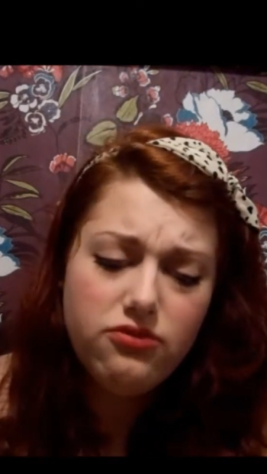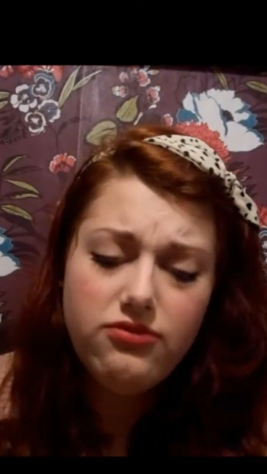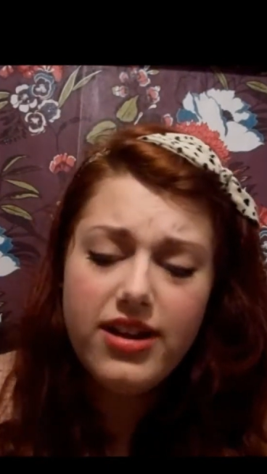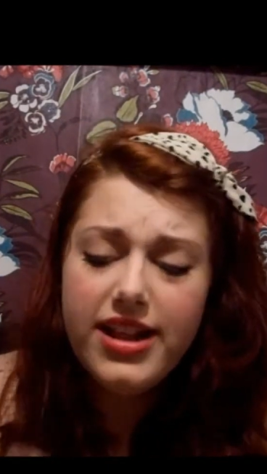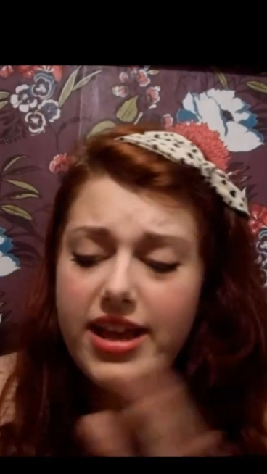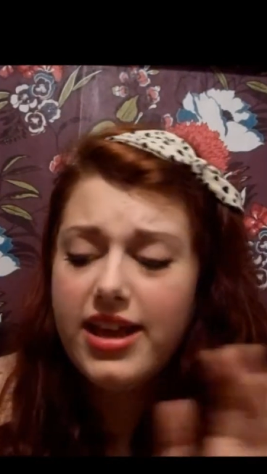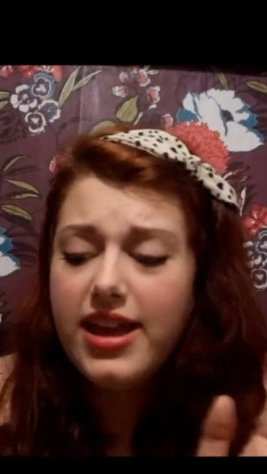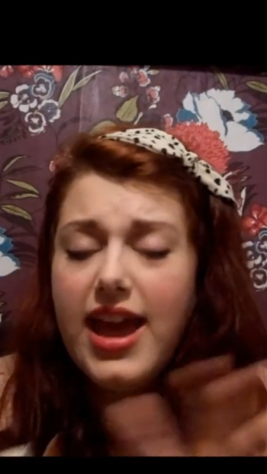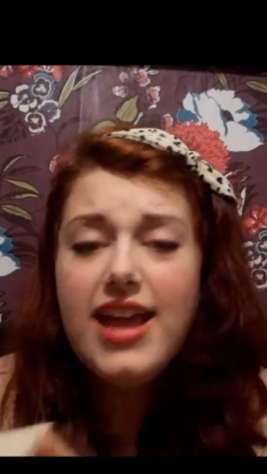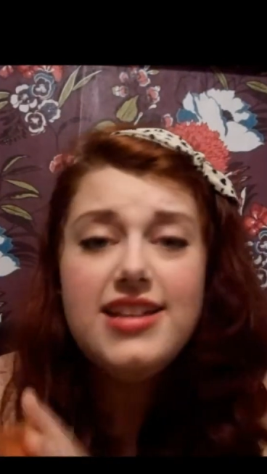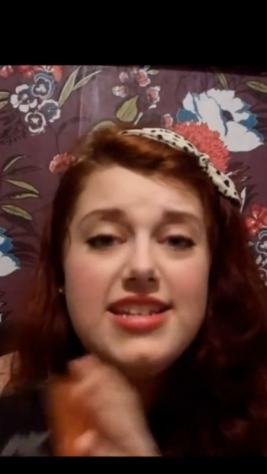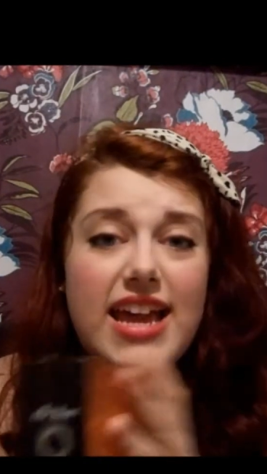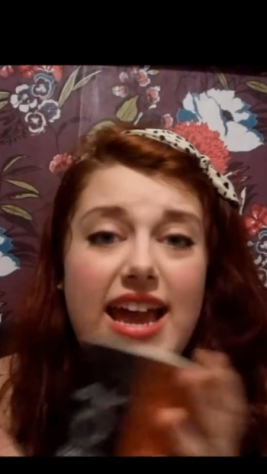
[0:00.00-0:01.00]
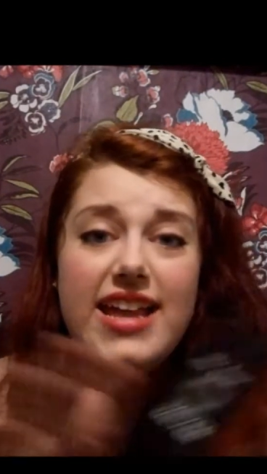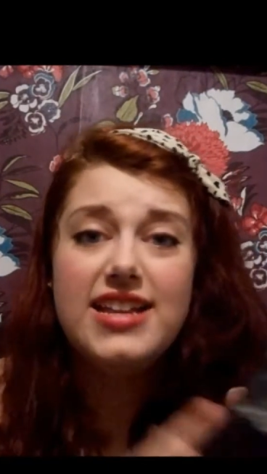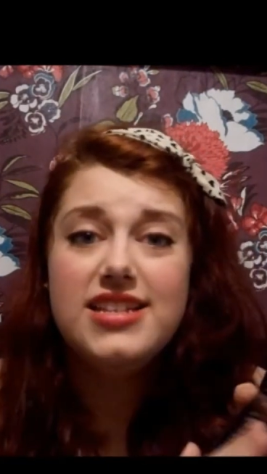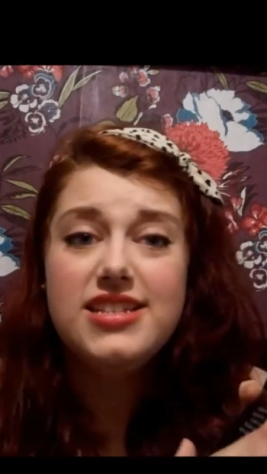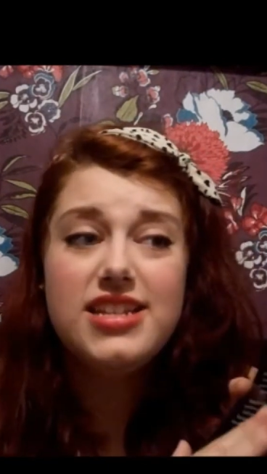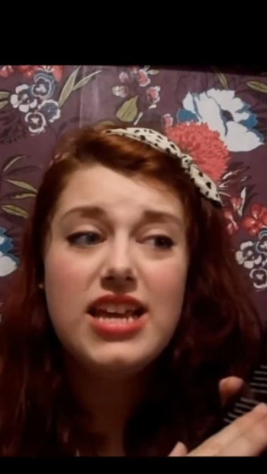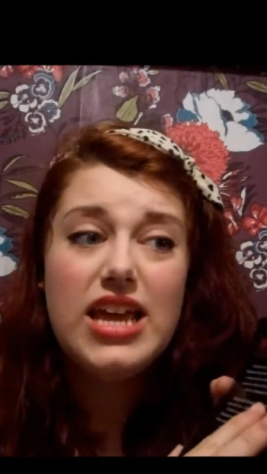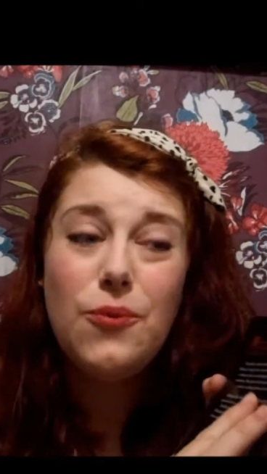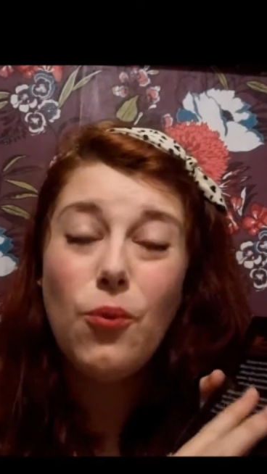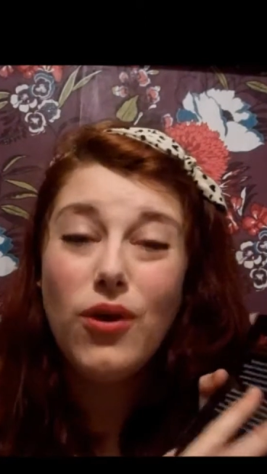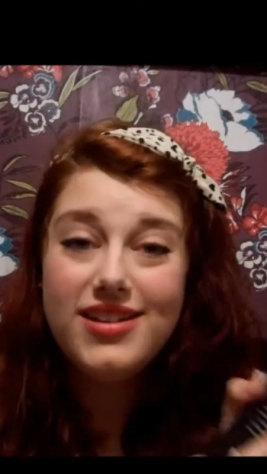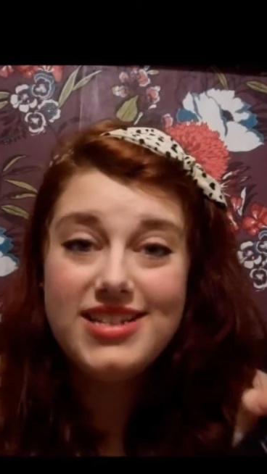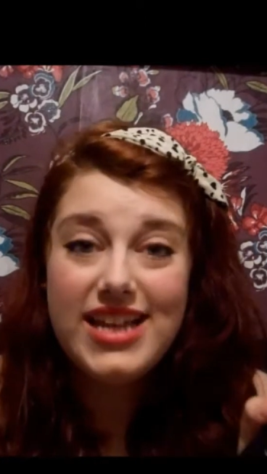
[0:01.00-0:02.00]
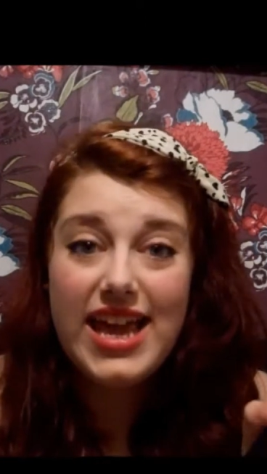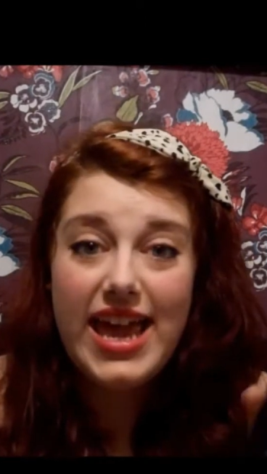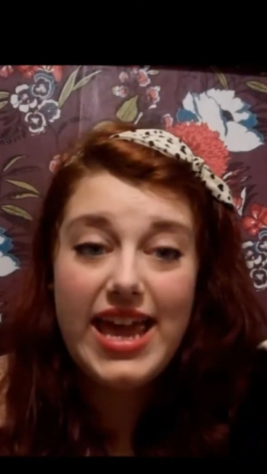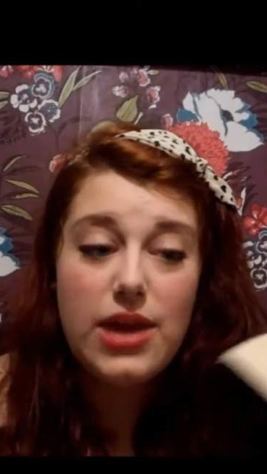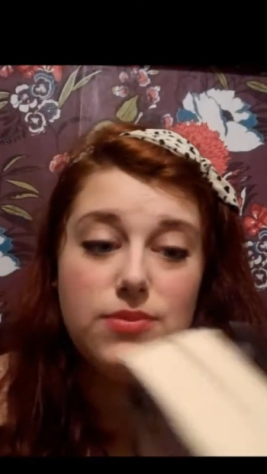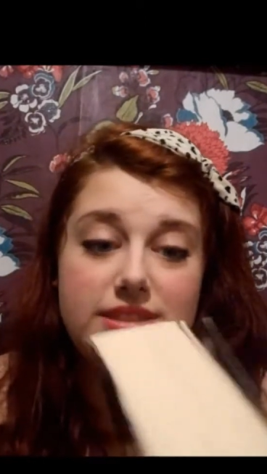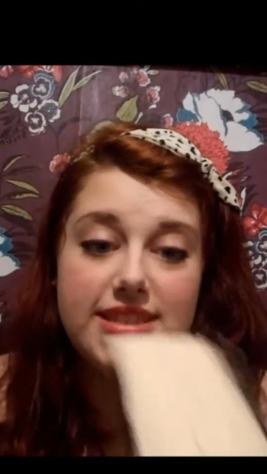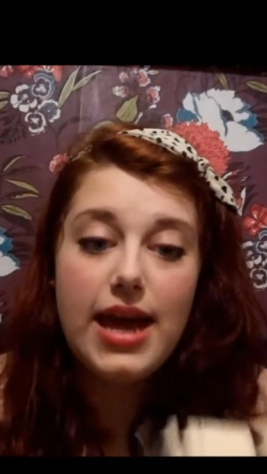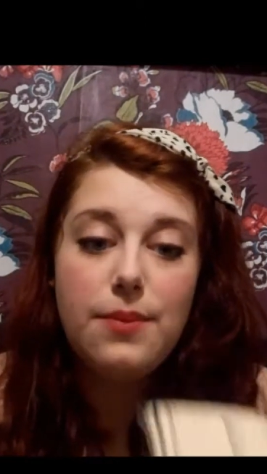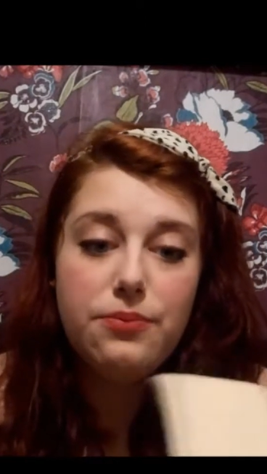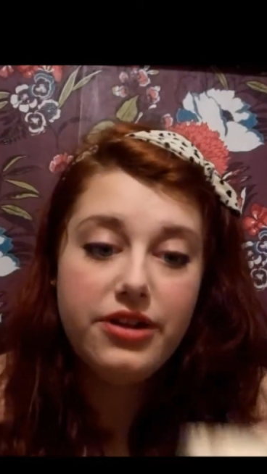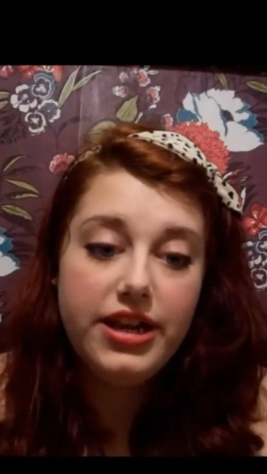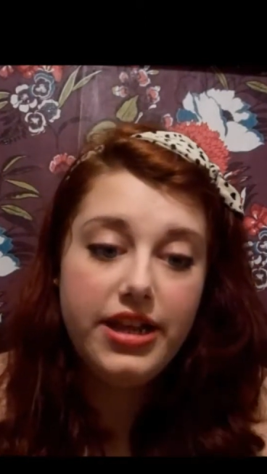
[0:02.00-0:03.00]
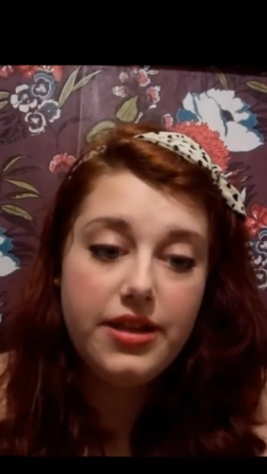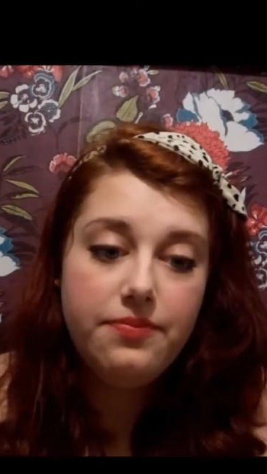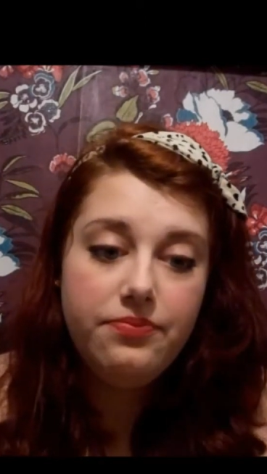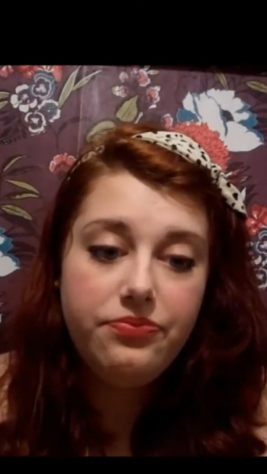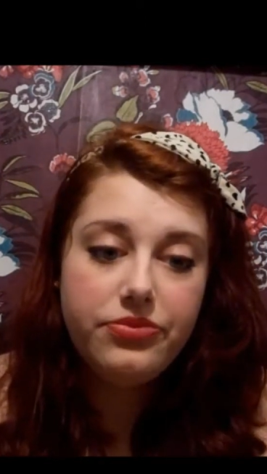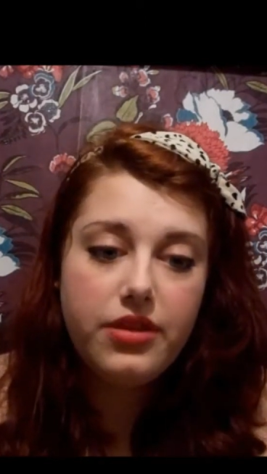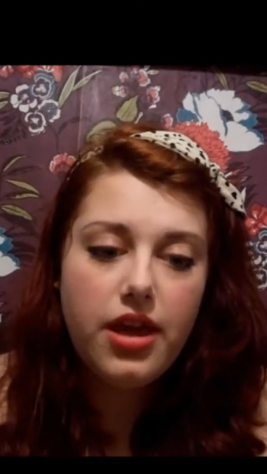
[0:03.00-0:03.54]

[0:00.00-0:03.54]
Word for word: read it end to end, one day, it was that brilliant.